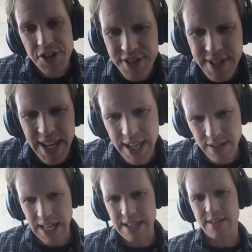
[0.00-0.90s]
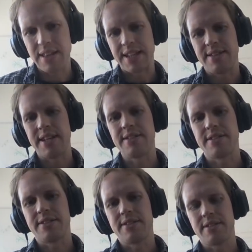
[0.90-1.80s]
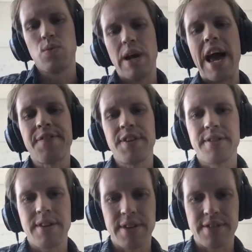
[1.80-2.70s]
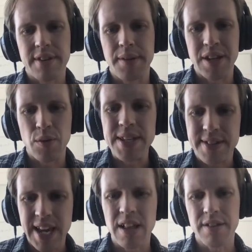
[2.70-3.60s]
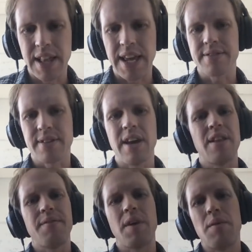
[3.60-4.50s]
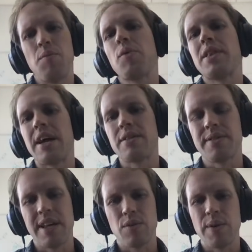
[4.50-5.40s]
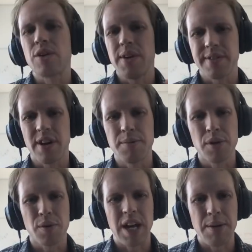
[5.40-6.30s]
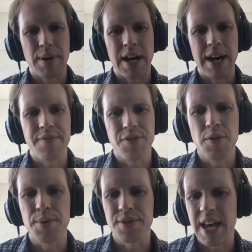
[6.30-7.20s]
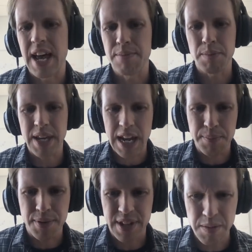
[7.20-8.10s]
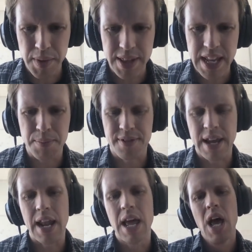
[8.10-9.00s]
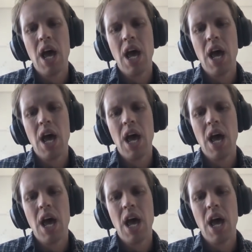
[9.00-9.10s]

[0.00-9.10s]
should say here that since this F is something that rescale the length scale, and we would like to say to increase the Hubble rate by a few percent, maybe 8%, maybe 10%,